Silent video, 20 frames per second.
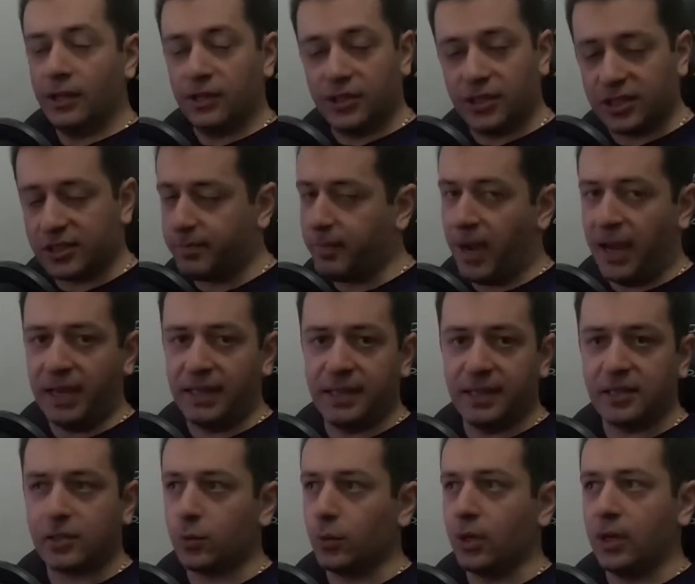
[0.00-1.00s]
just buy
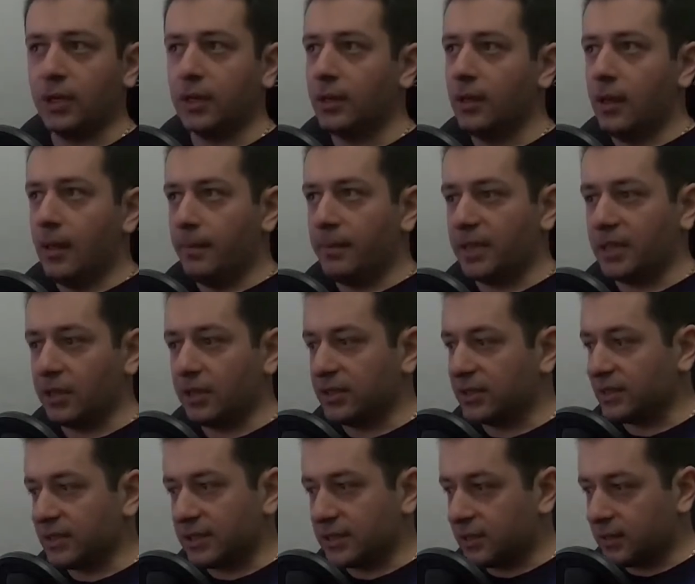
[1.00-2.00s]
this one,
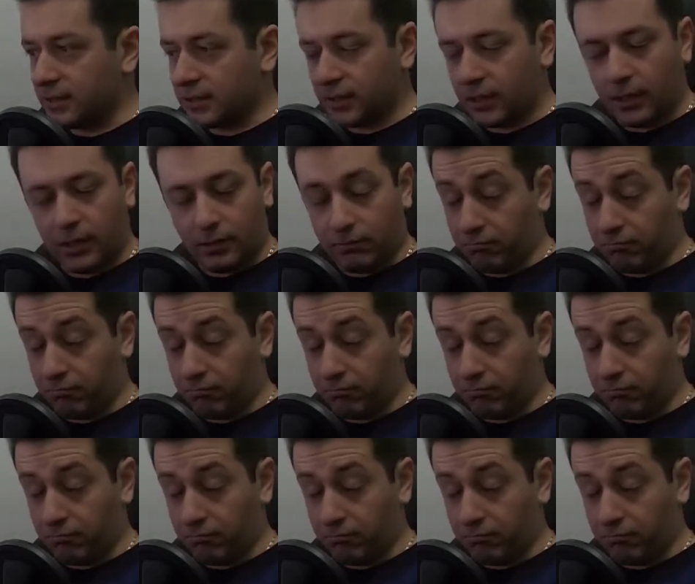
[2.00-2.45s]
because